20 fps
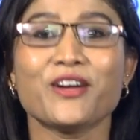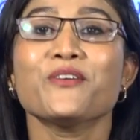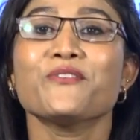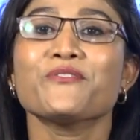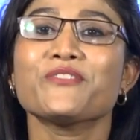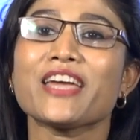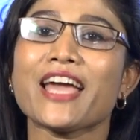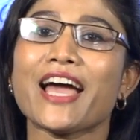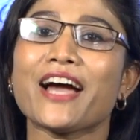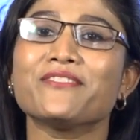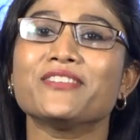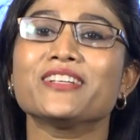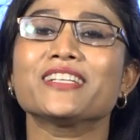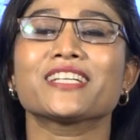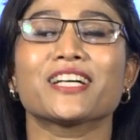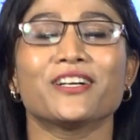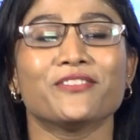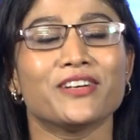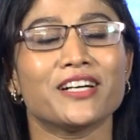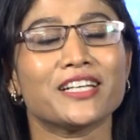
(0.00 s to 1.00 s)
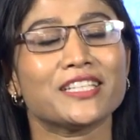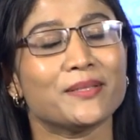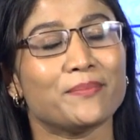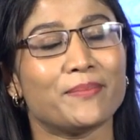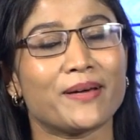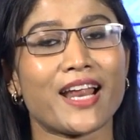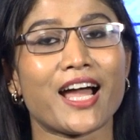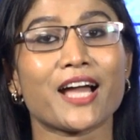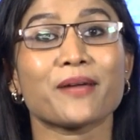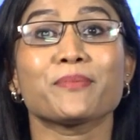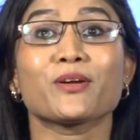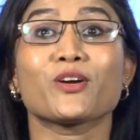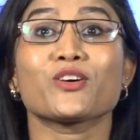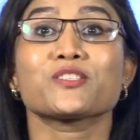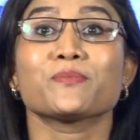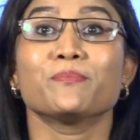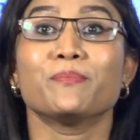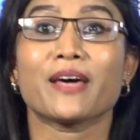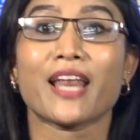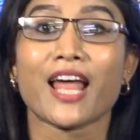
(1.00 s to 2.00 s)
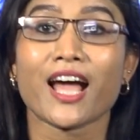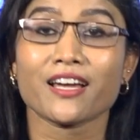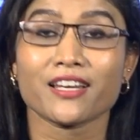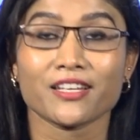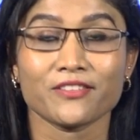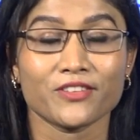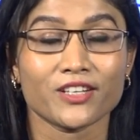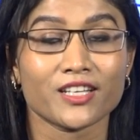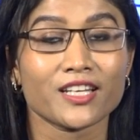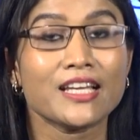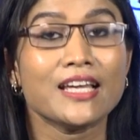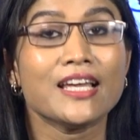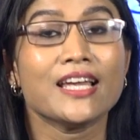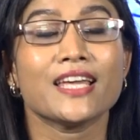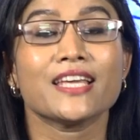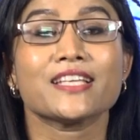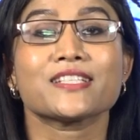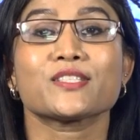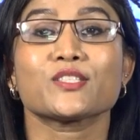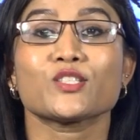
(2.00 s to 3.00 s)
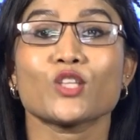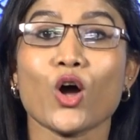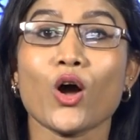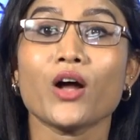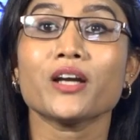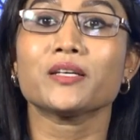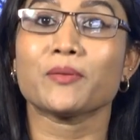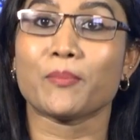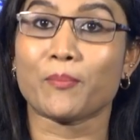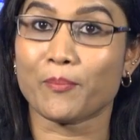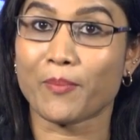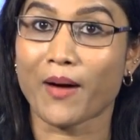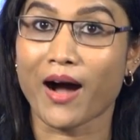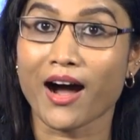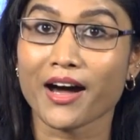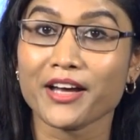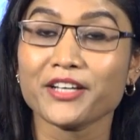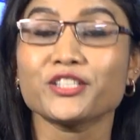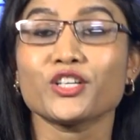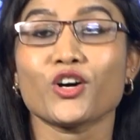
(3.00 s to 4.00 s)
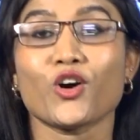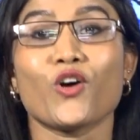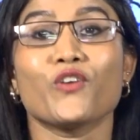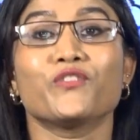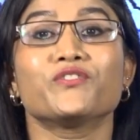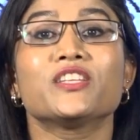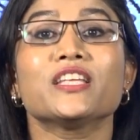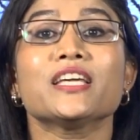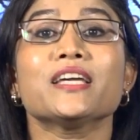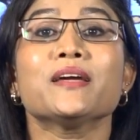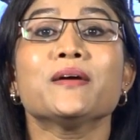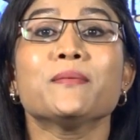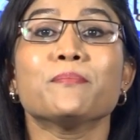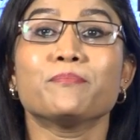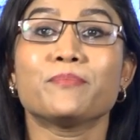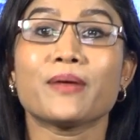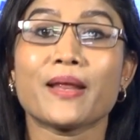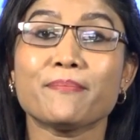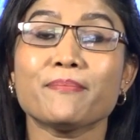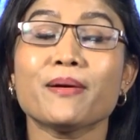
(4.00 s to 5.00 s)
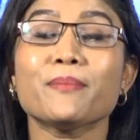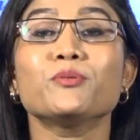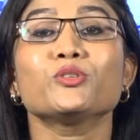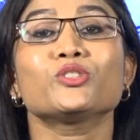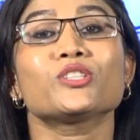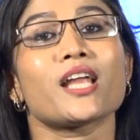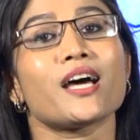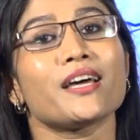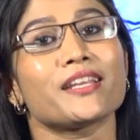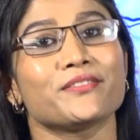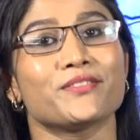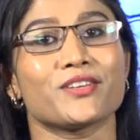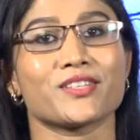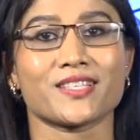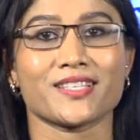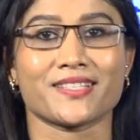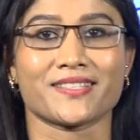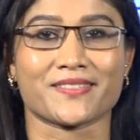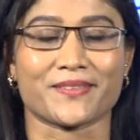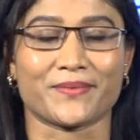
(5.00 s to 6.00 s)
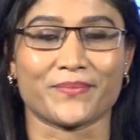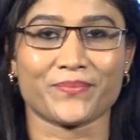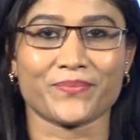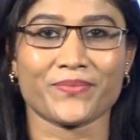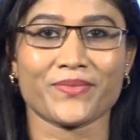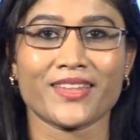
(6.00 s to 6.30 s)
We haven't covered the Barak because Barak River is not part of the Brahmaputra river system.